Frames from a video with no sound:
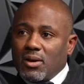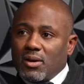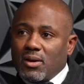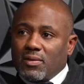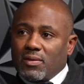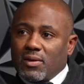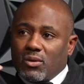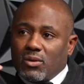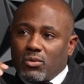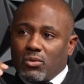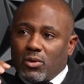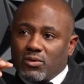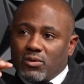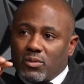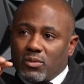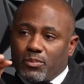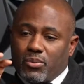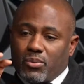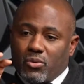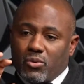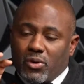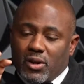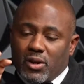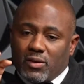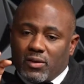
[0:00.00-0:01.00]
There was a
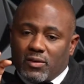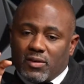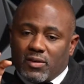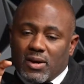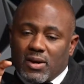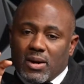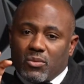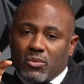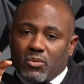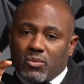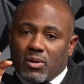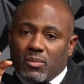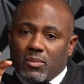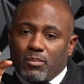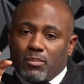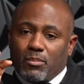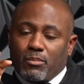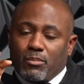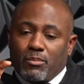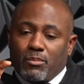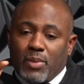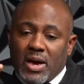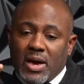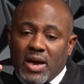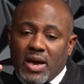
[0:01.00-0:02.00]
point in time where
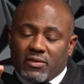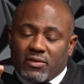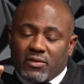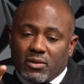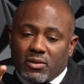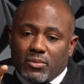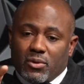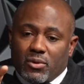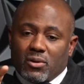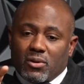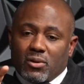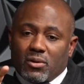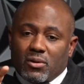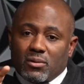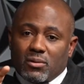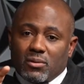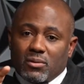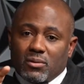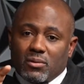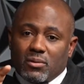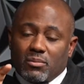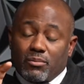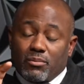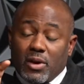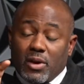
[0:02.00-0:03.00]
baseball
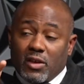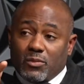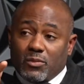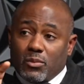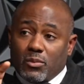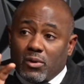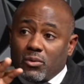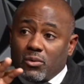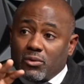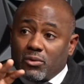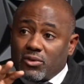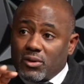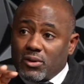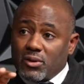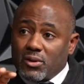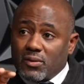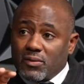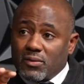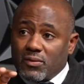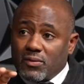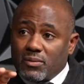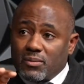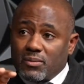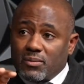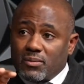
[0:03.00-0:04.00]
was
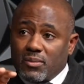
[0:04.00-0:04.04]
enough.